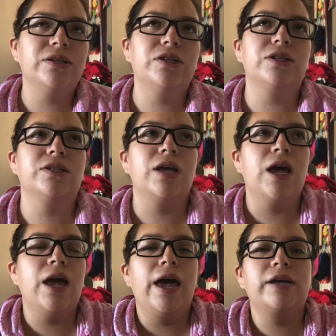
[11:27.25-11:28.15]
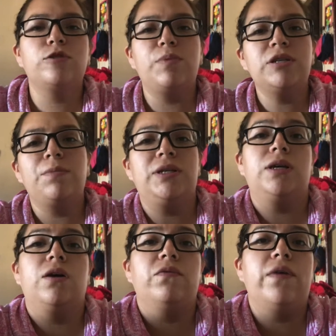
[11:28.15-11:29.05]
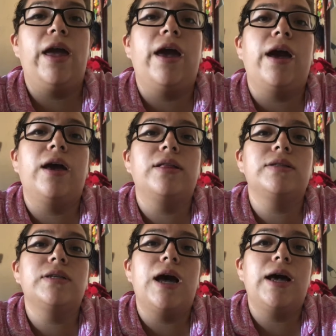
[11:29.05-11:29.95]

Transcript: just express myself and